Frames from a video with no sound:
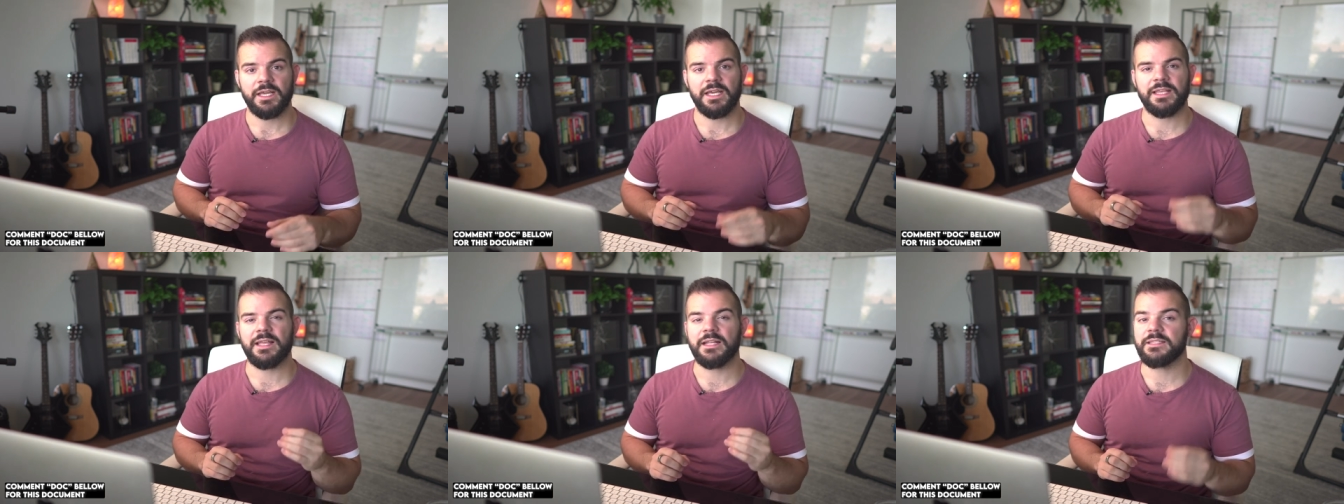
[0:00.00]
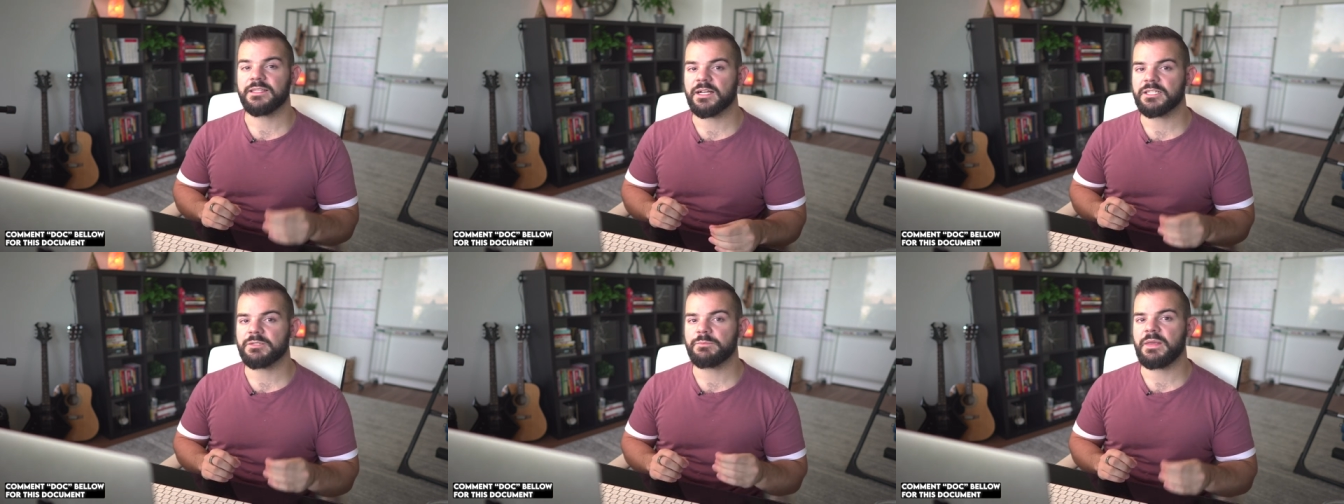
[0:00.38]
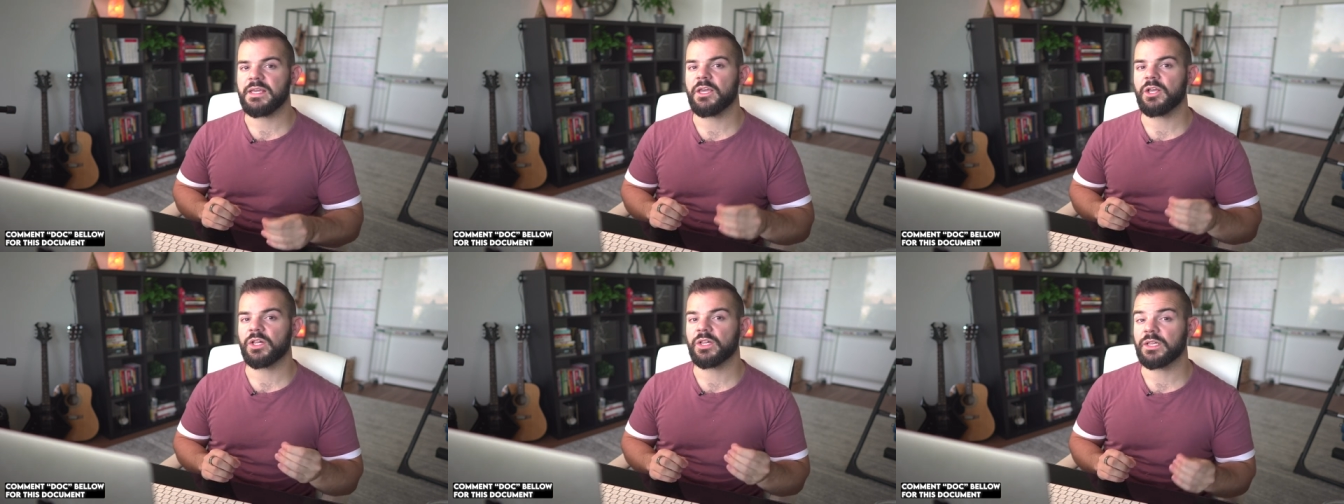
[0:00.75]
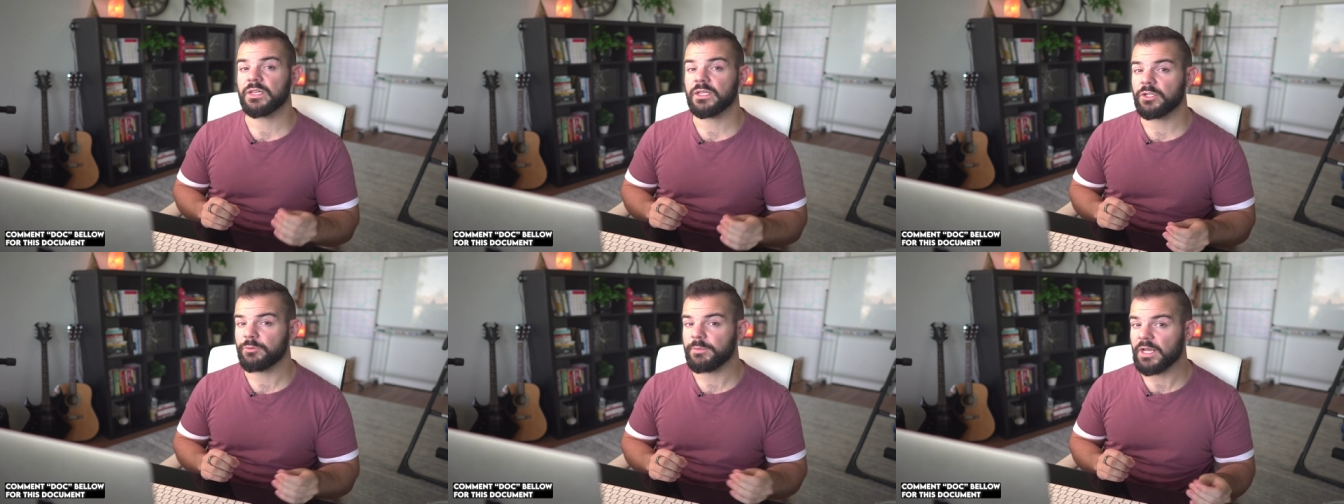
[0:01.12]
And that does make it a
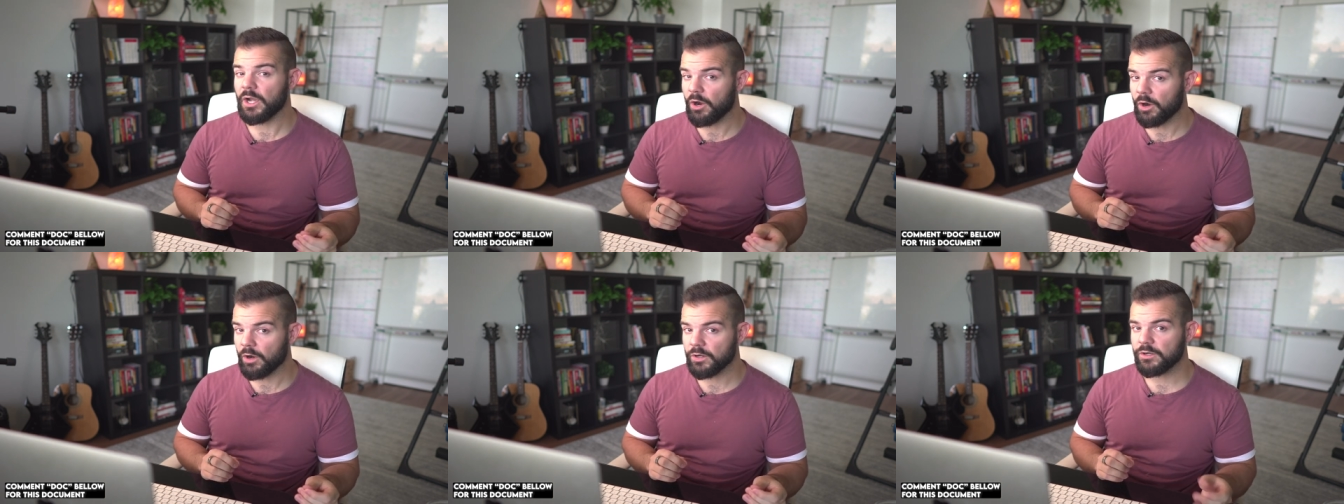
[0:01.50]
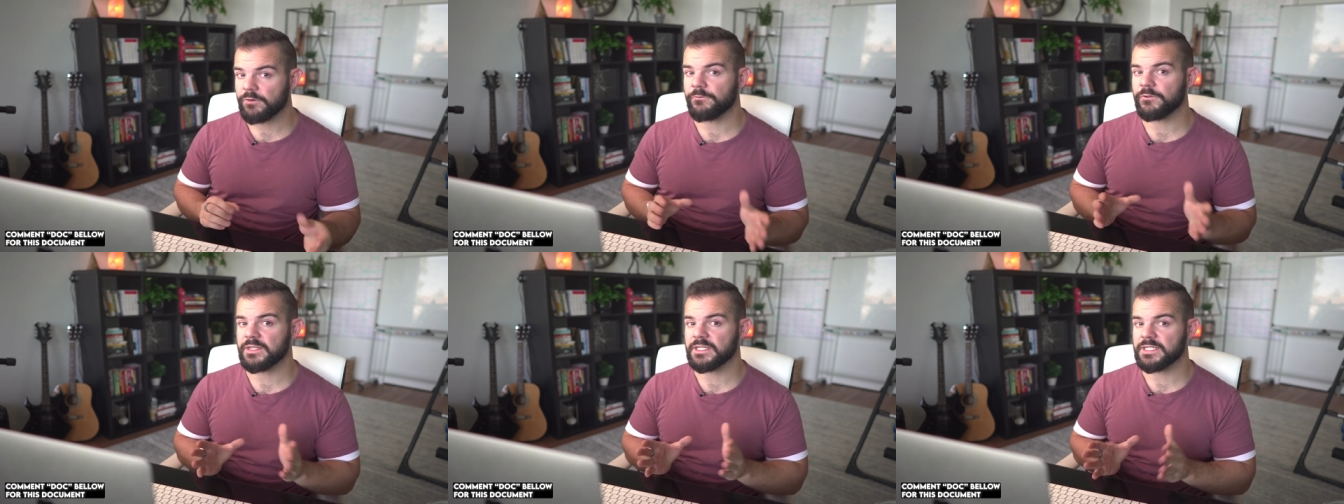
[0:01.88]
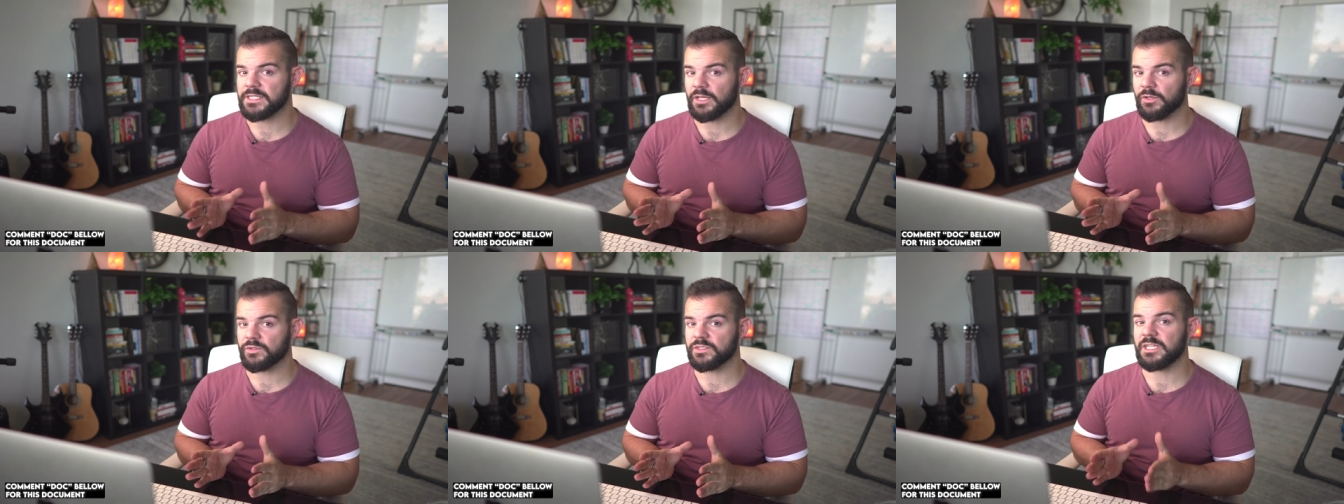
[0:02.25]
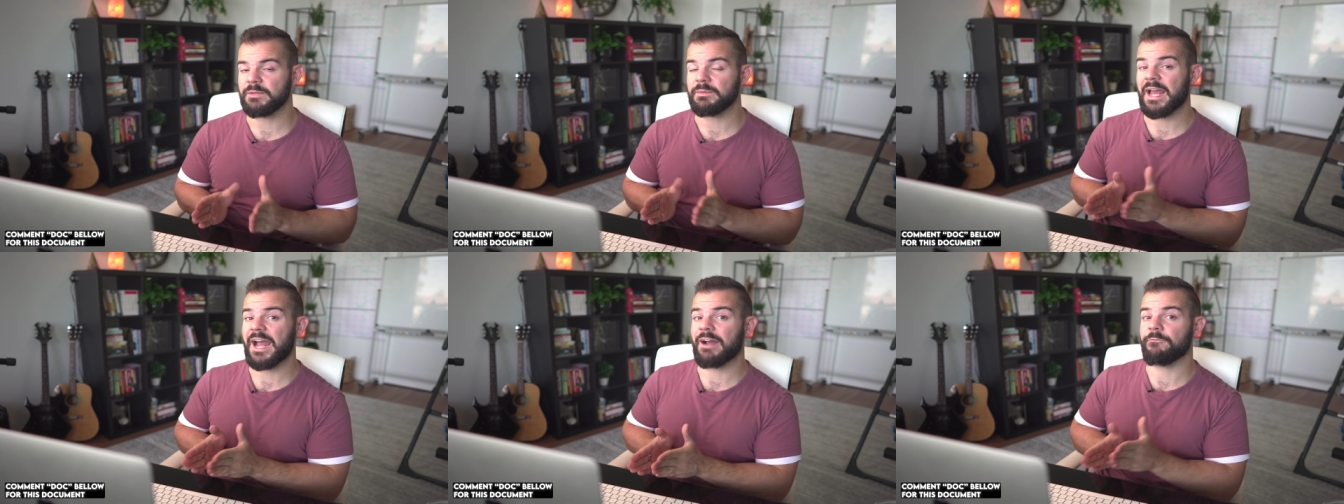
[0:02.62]
little bit harder for the sales
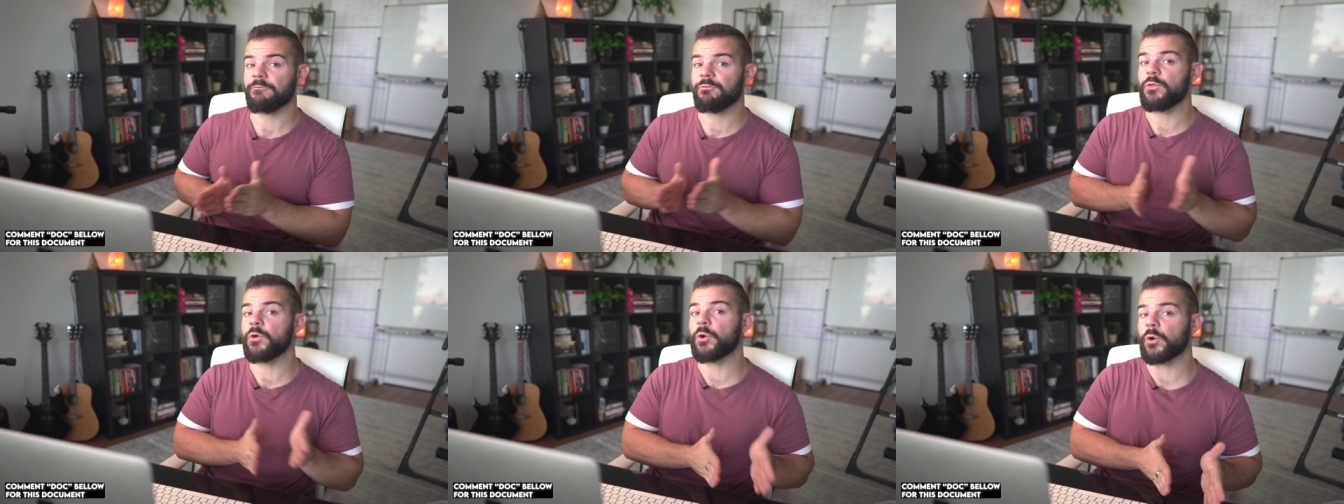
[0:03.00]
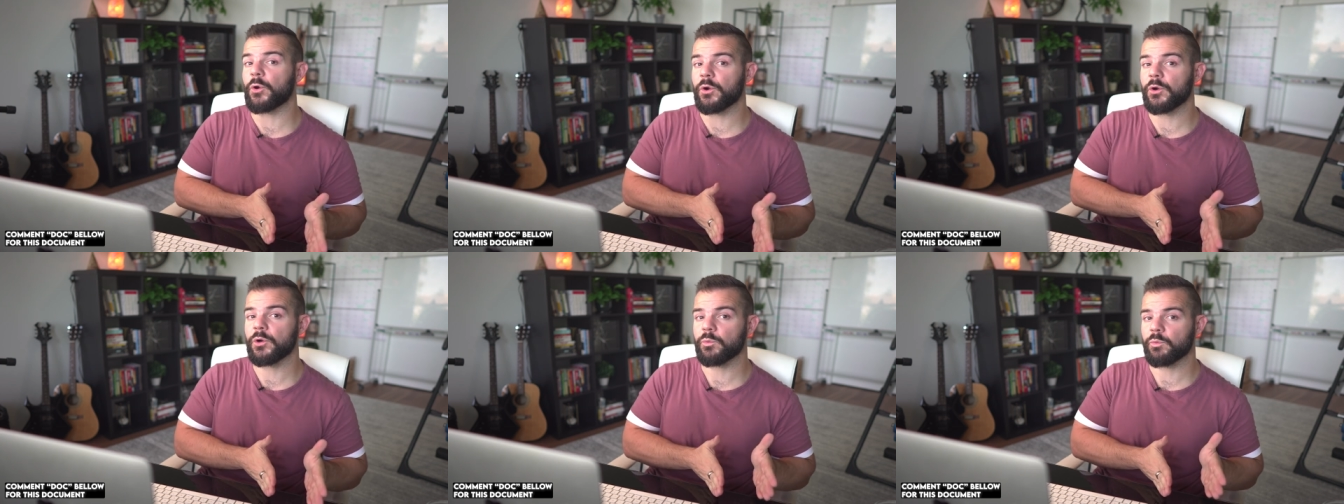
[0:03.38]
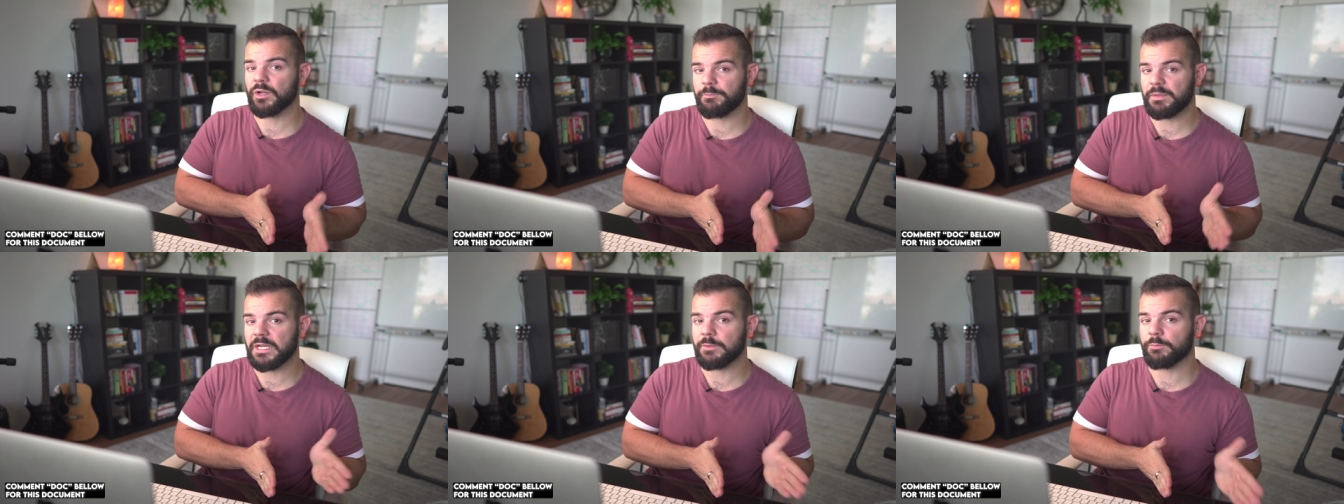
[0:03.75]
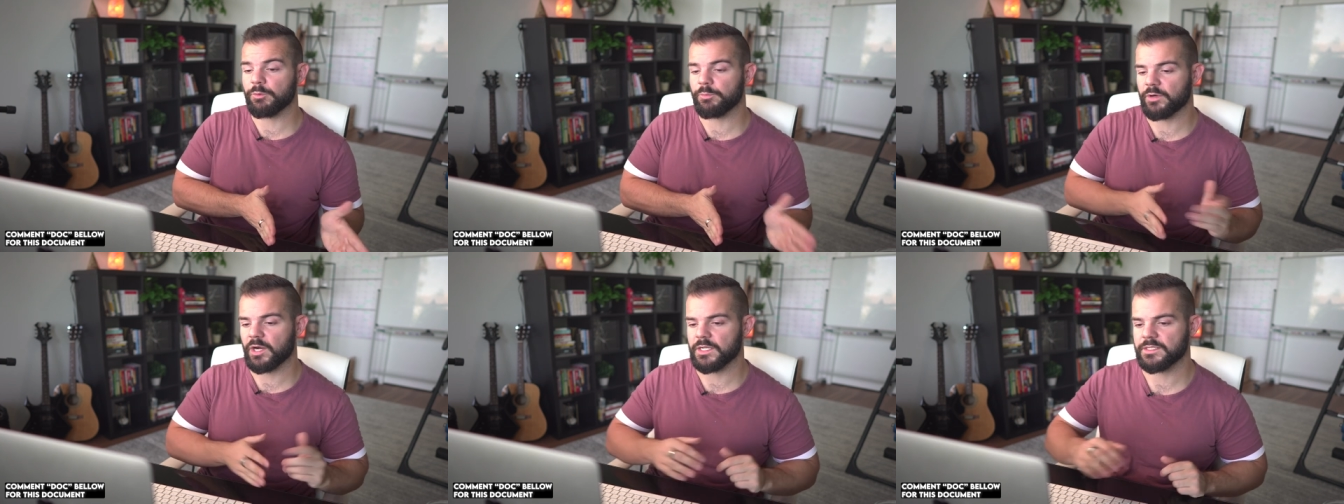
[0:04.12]
team to have their
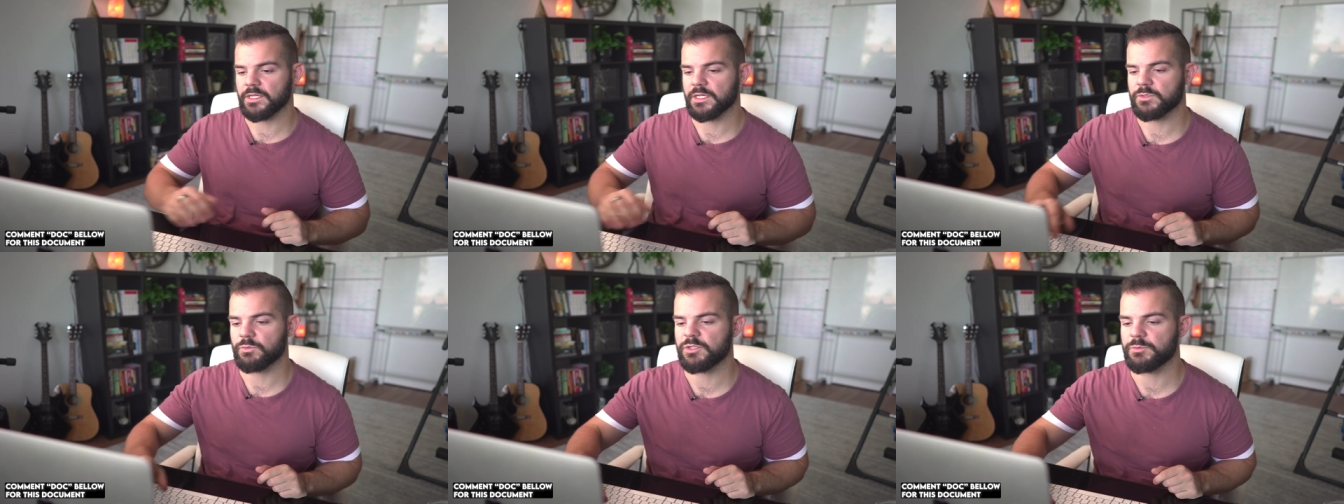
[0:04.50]
repeatable process,